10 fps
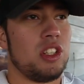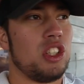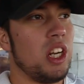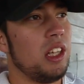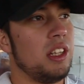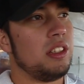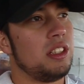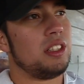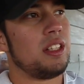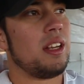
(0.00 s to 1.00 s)
chilling,
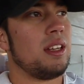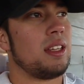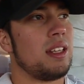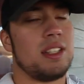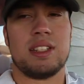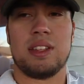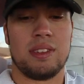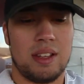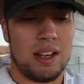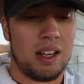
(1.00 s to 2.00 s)
just kind of
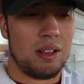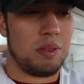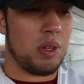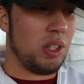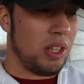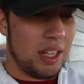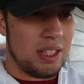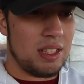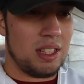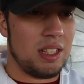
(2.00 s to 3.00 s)
sitting there, real
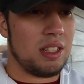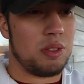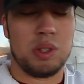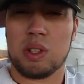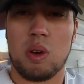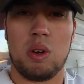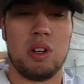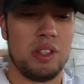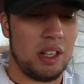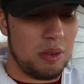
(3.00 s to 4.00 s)
lazy. It's real
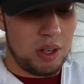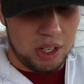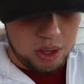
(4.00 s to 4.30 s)
cold, they don't want to